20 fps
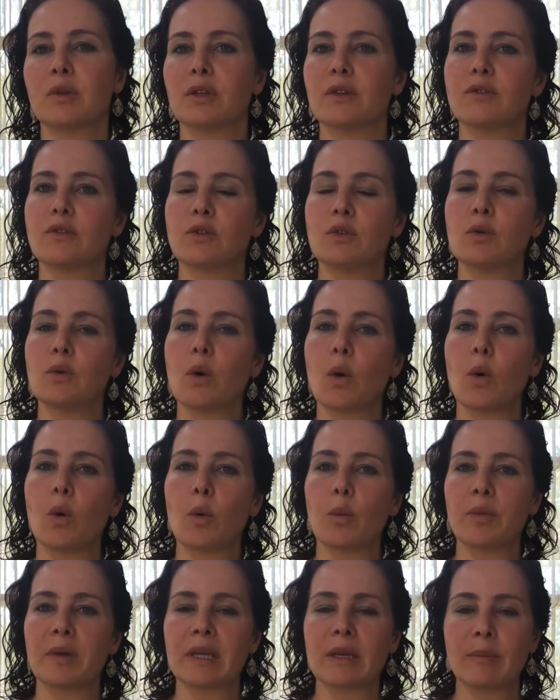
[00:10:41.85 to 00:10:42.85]
of two
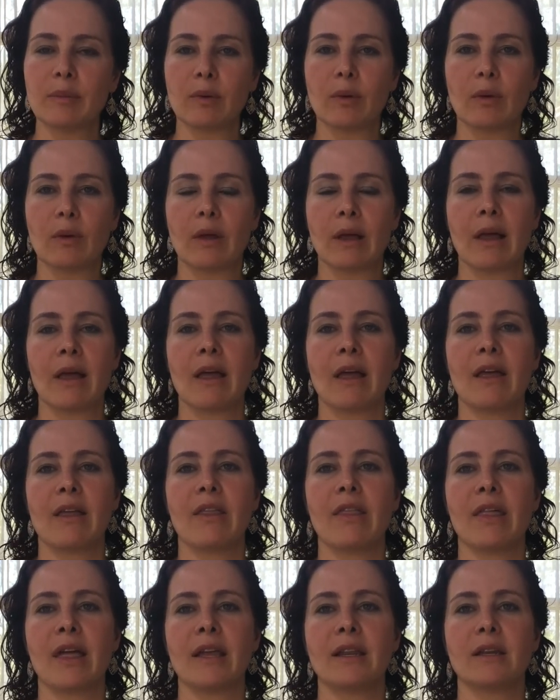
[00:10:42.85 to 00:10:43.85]
whole people,
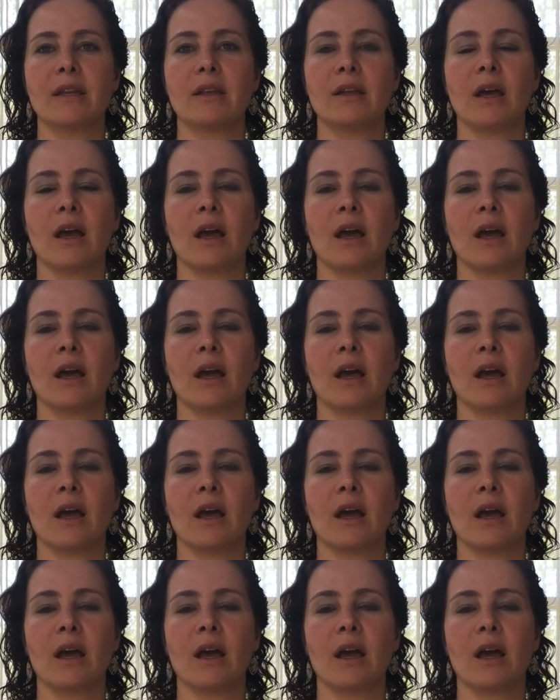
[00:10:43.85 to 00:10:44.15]
then